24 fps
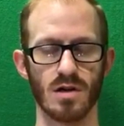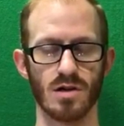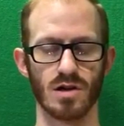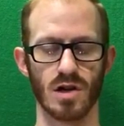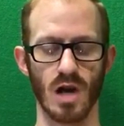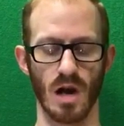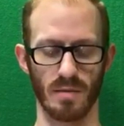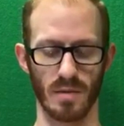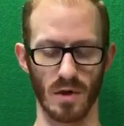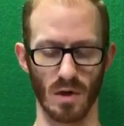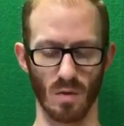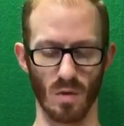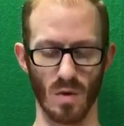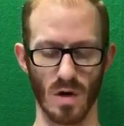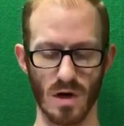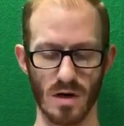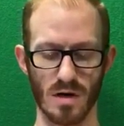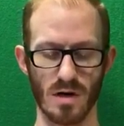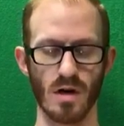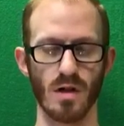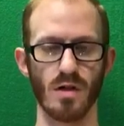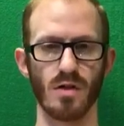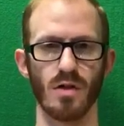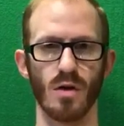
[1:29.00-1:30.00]
Chapter
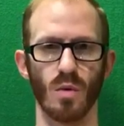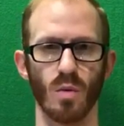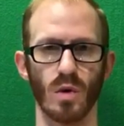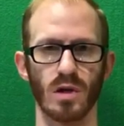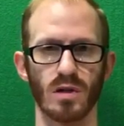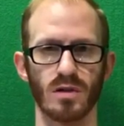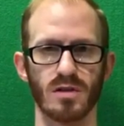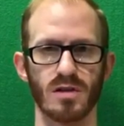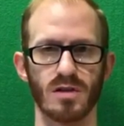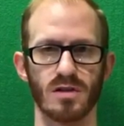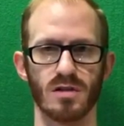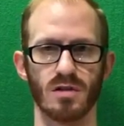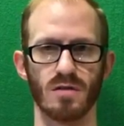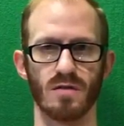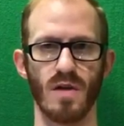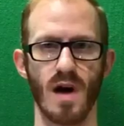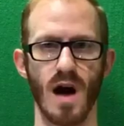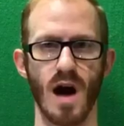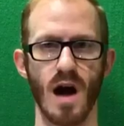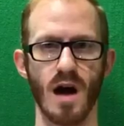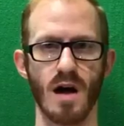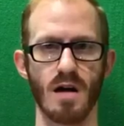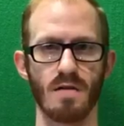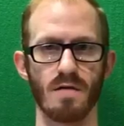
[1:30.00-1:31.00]
1, The Will to
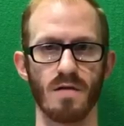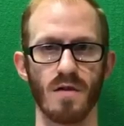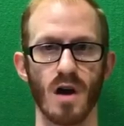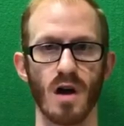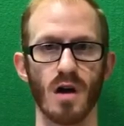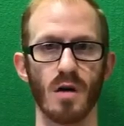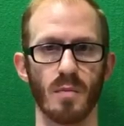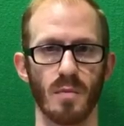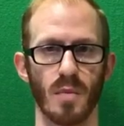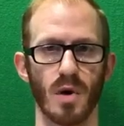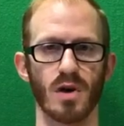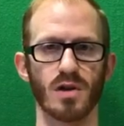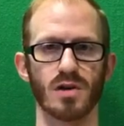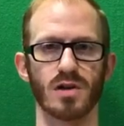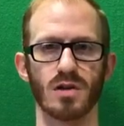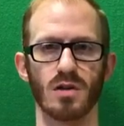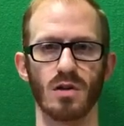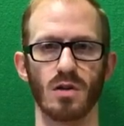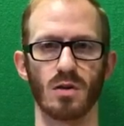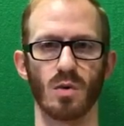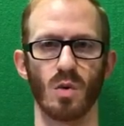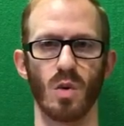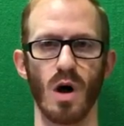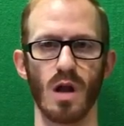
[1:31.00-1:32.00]
Survive,
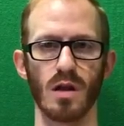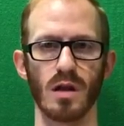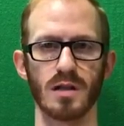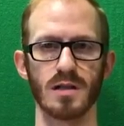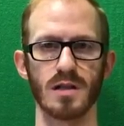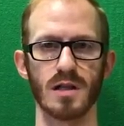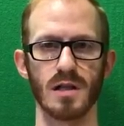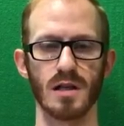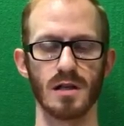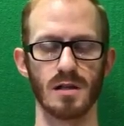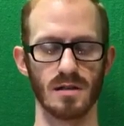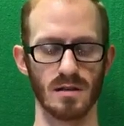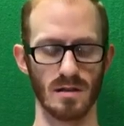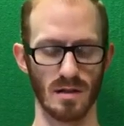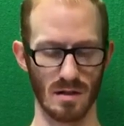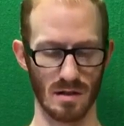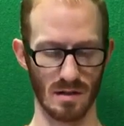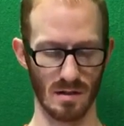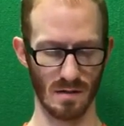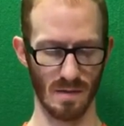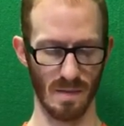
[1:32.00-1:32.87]
personal qualities.